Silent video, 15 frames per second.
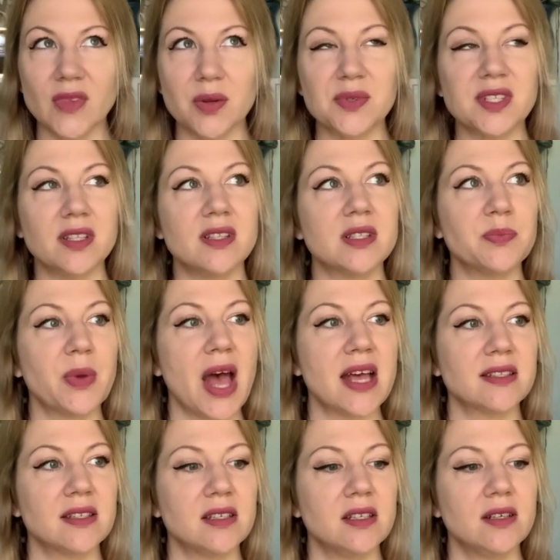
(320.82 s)
was it this
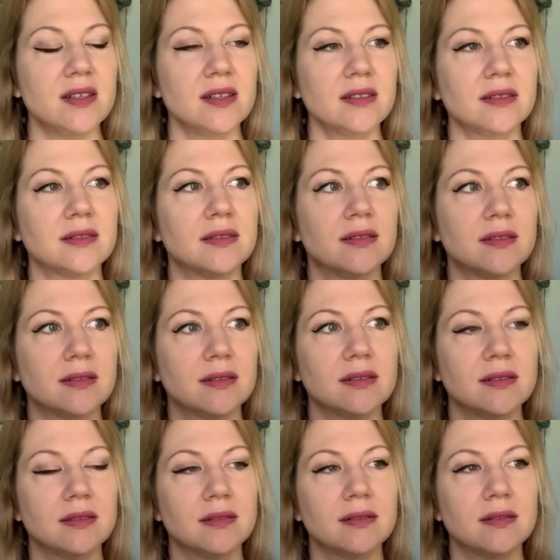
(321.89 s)
past year?
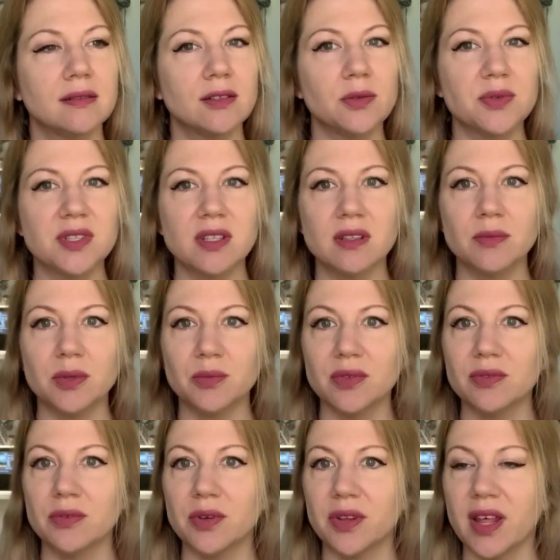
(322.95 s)
Or was it the one
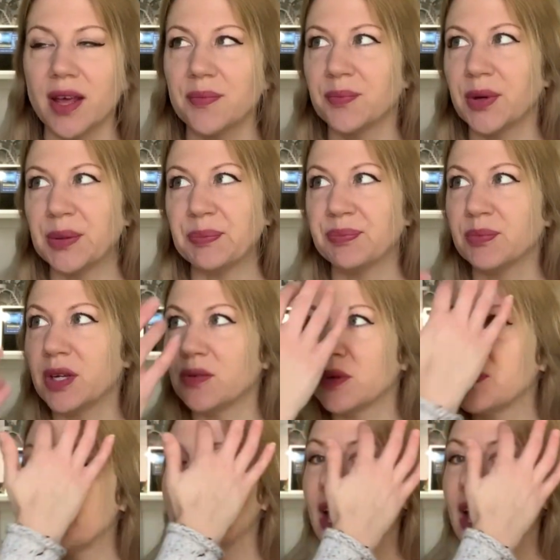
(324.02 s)
before that? Well, whatever.